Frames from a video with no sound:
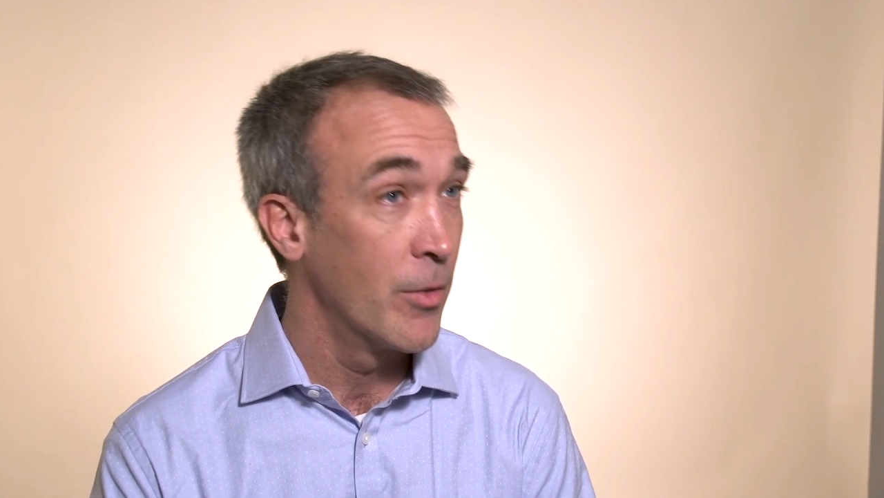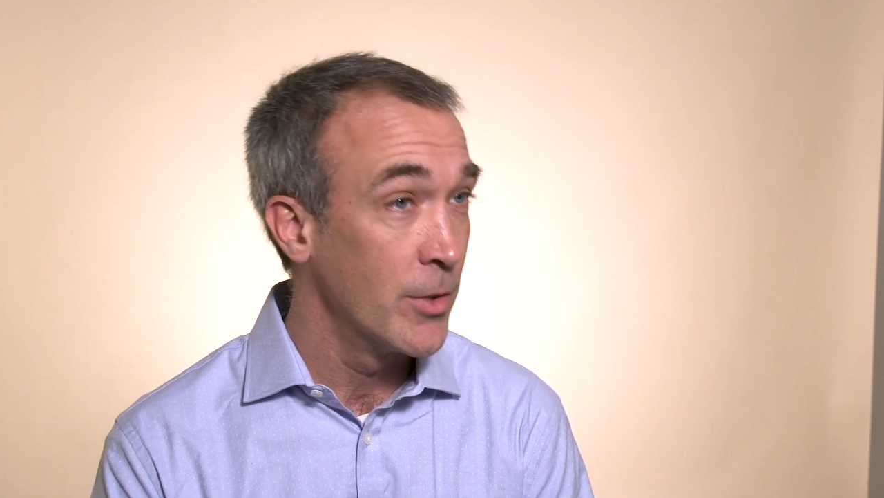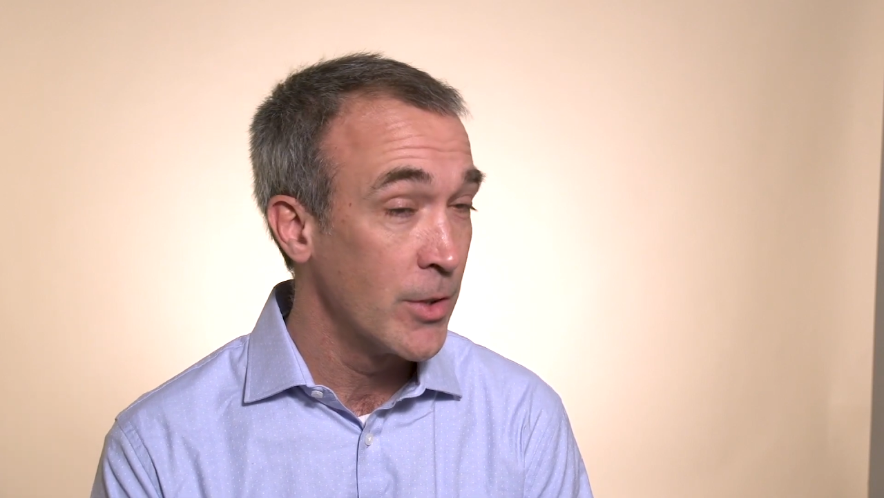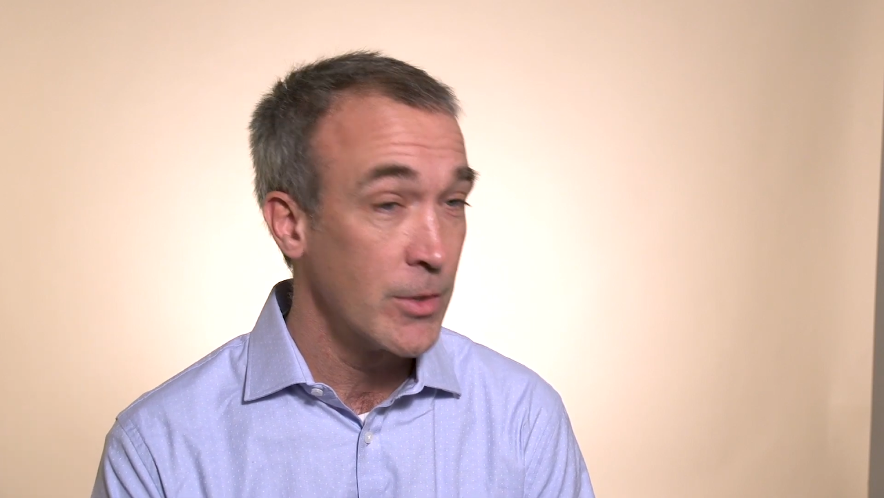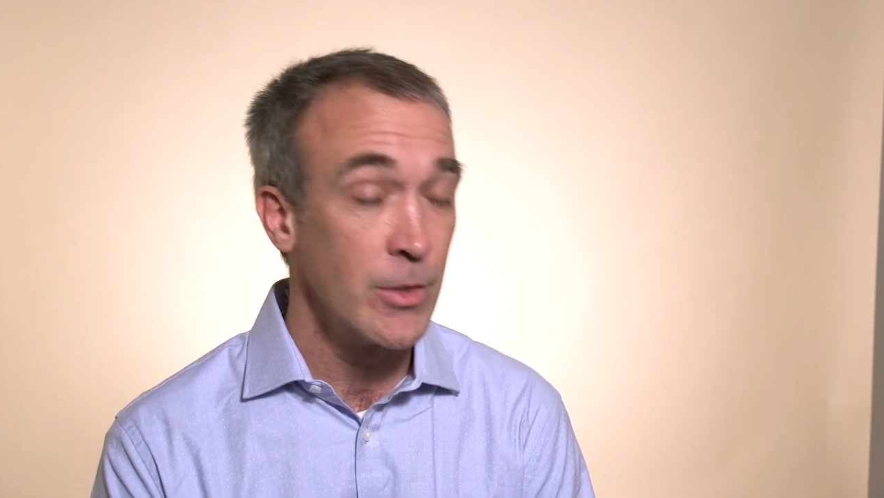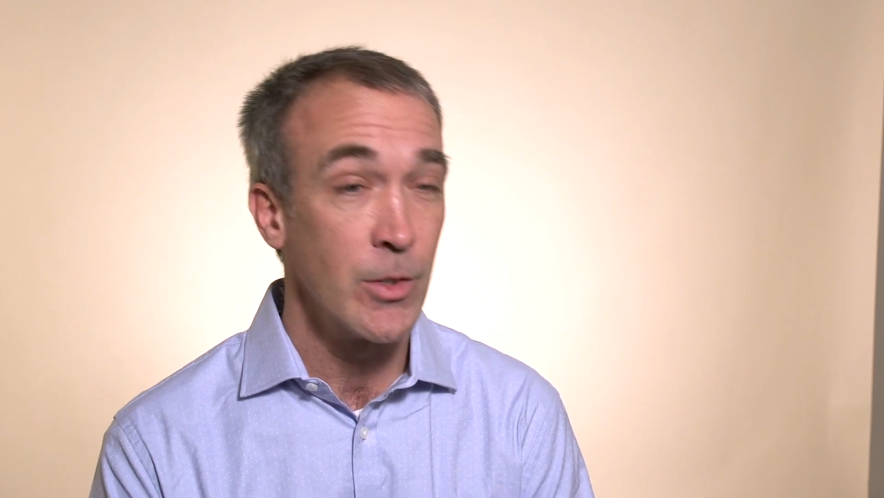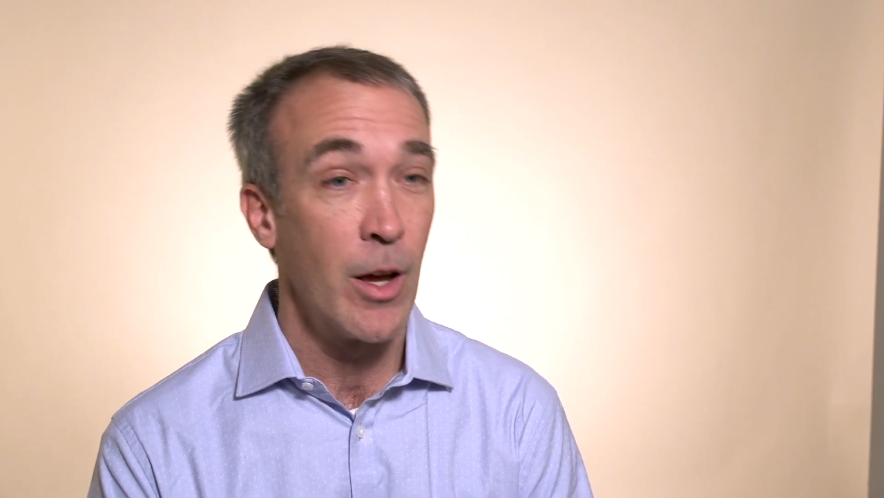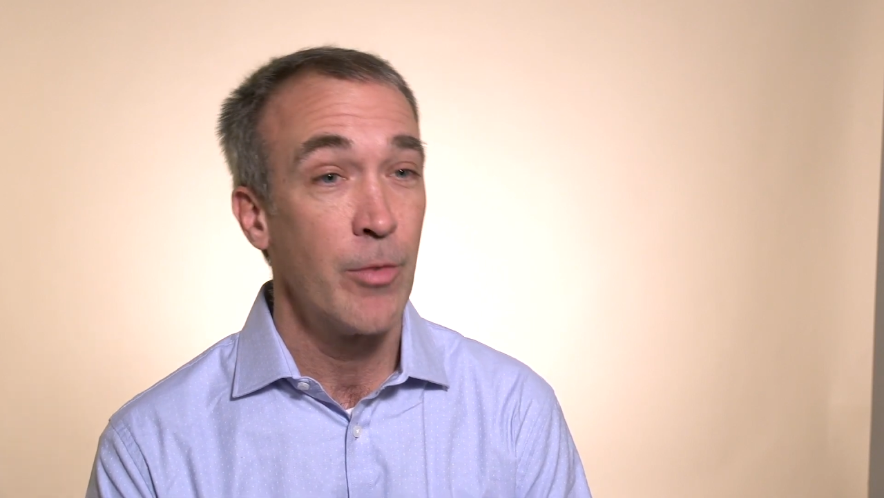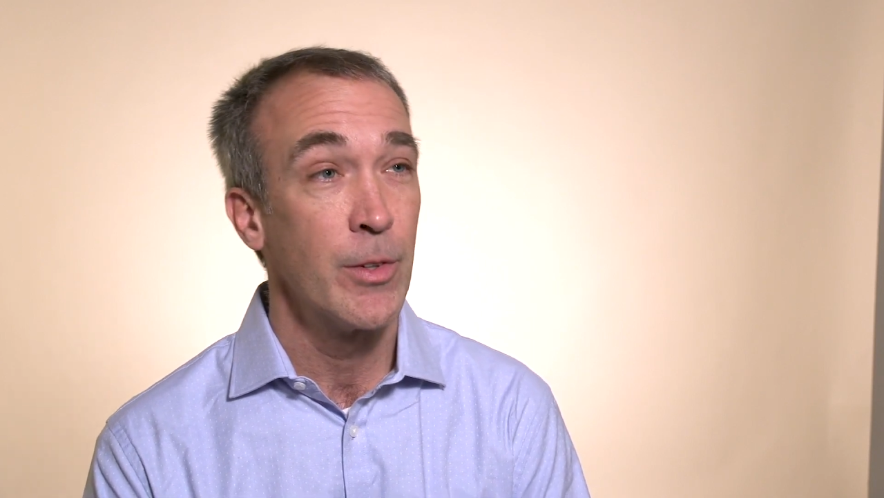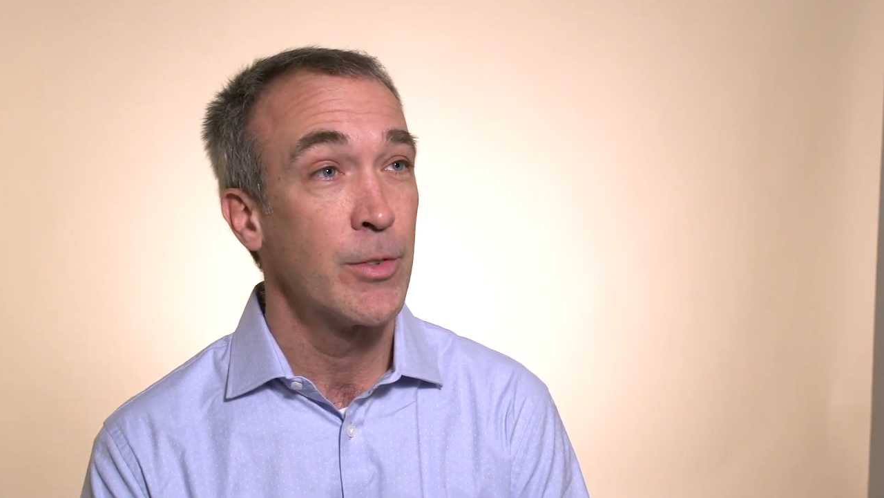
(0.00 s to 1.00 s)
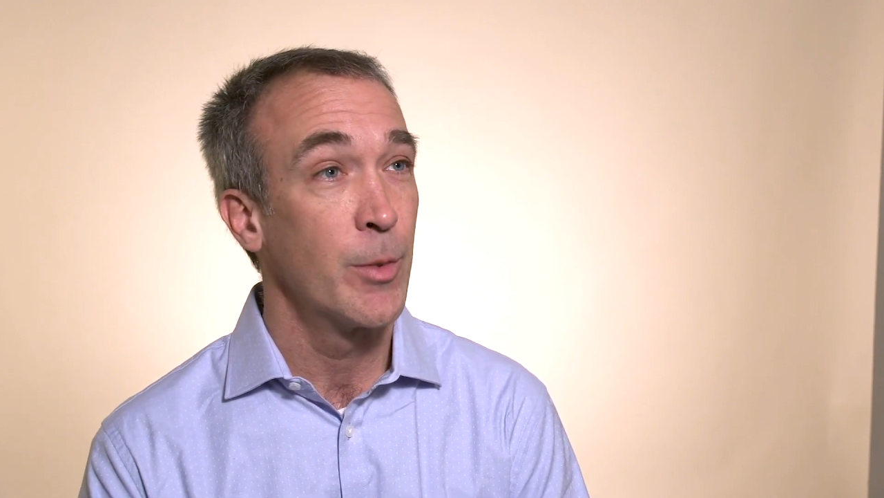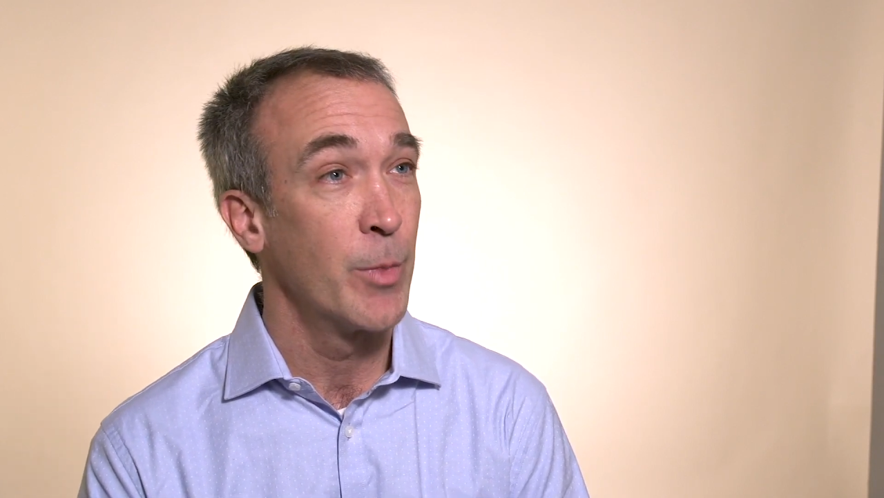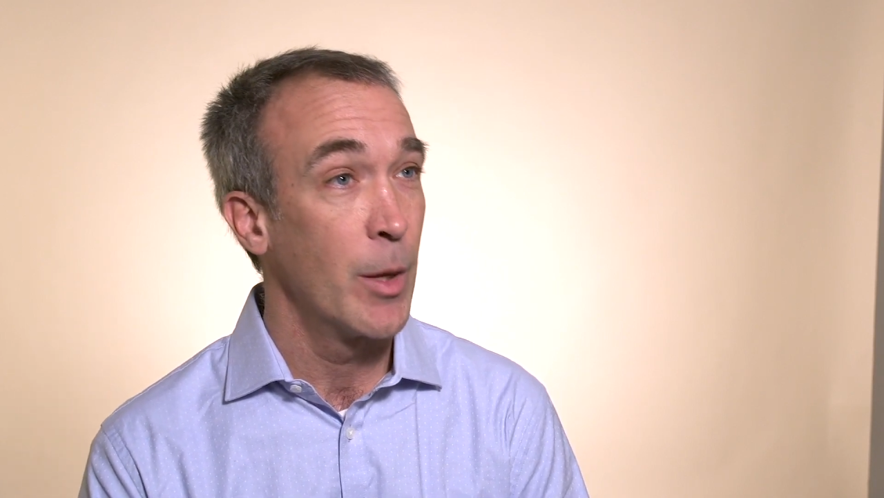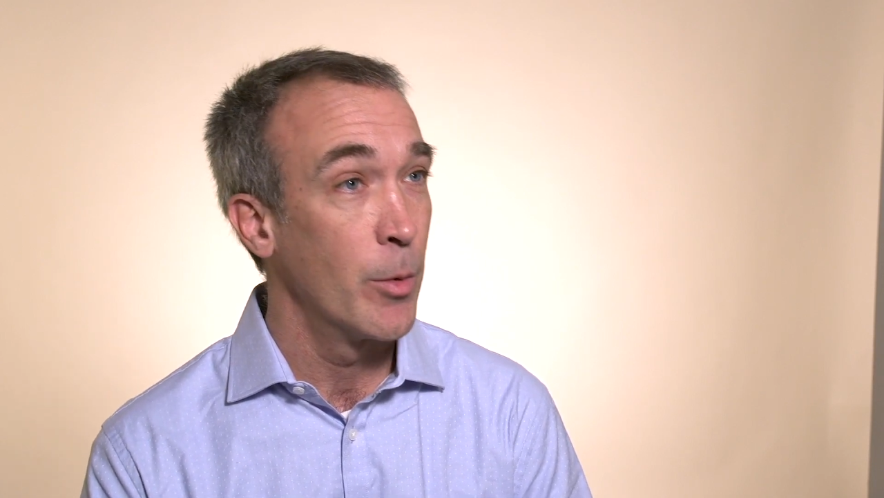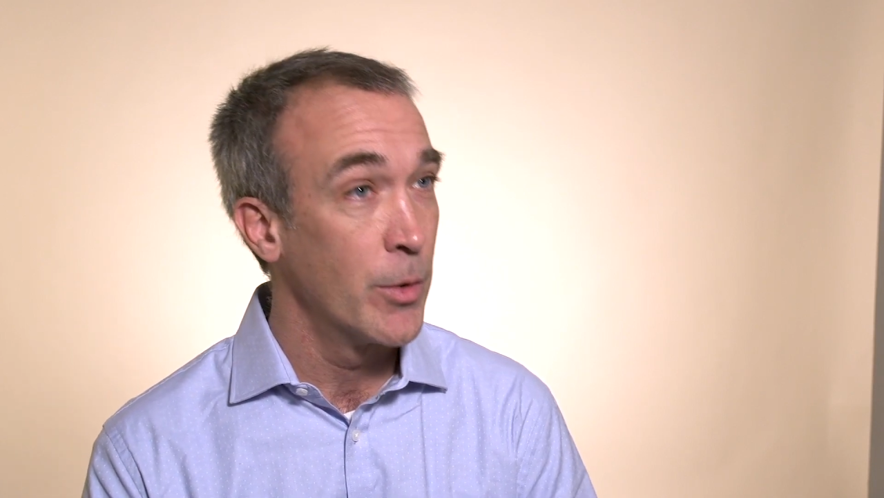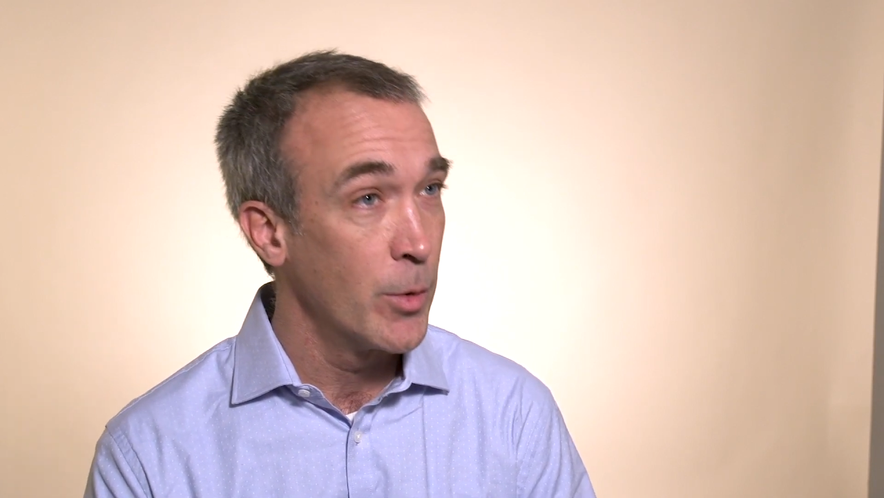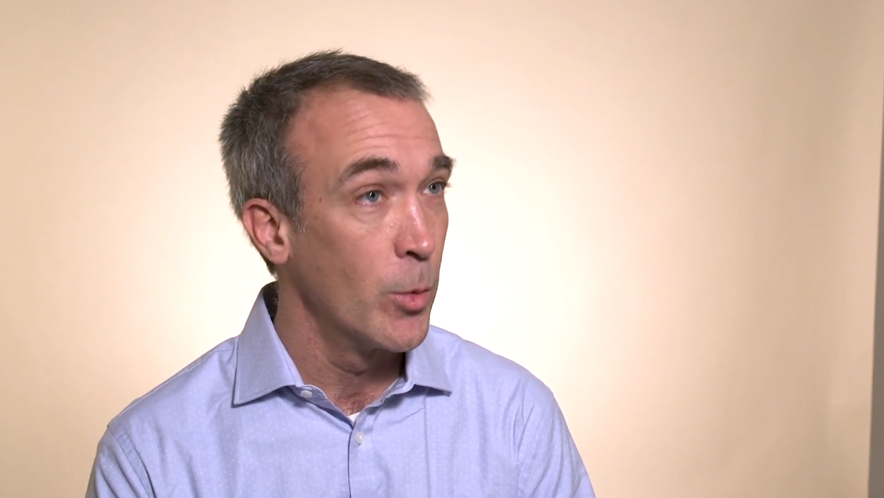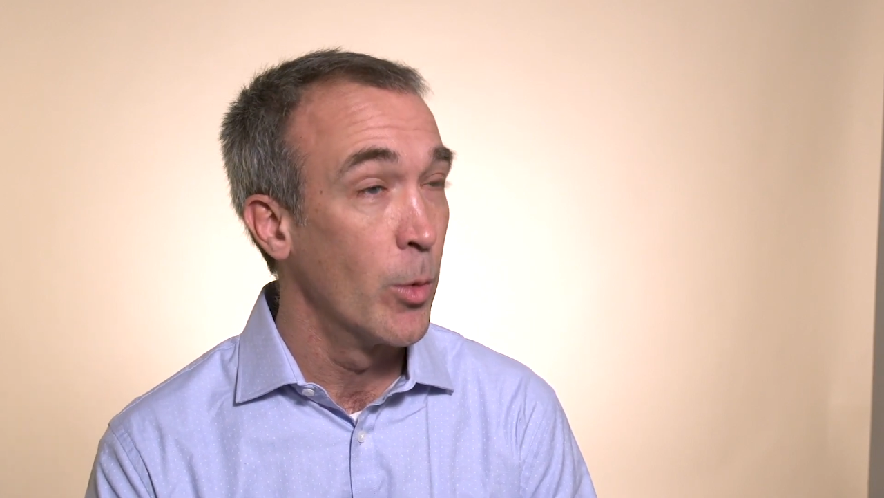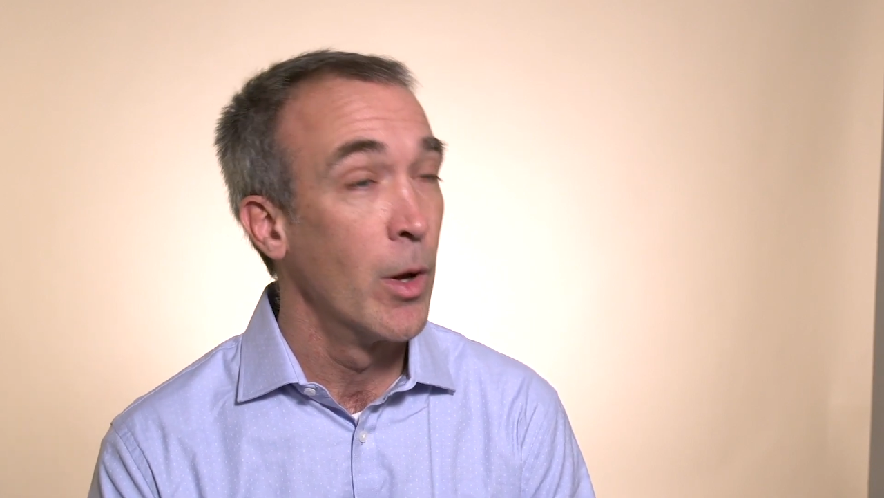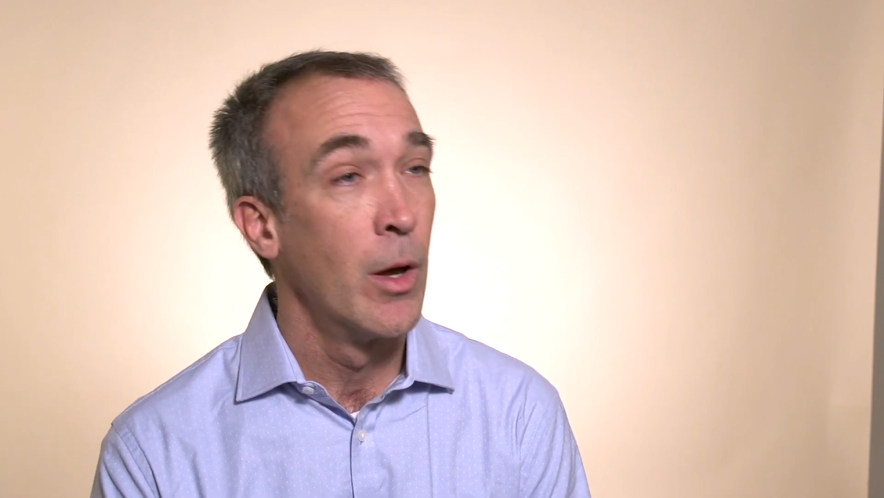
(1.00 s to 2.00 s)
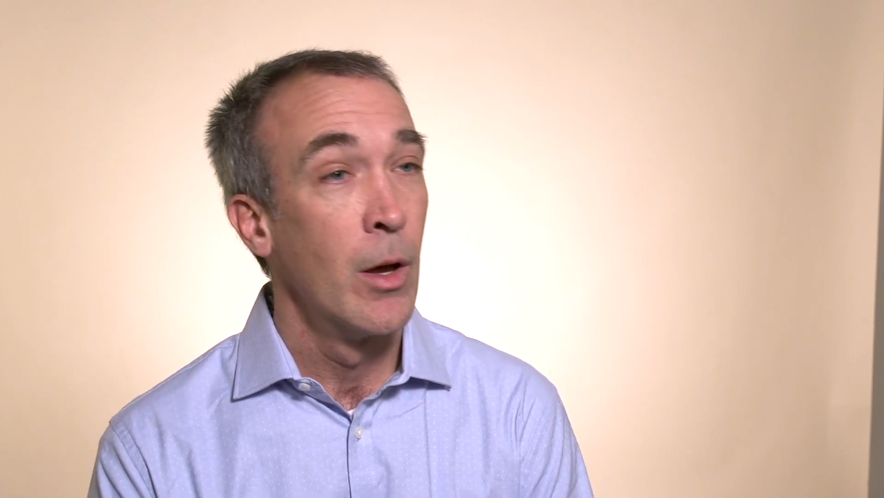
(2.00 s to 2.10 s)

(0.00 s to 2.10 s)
physician's office and be able to